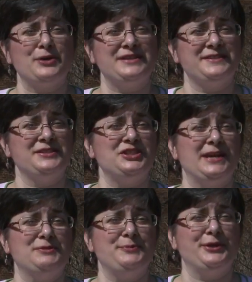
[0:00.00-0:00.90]
President
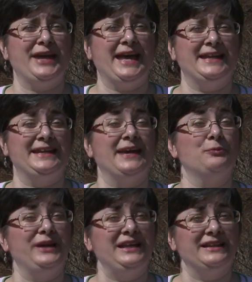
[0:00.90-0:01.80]
James Buchanan and
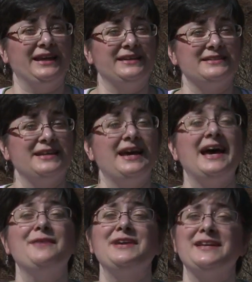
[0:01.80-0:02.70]
Wheatland,
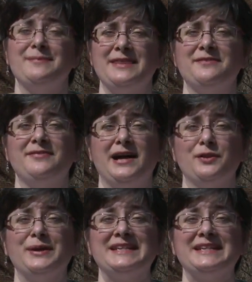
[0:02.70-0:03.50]
I recommend the following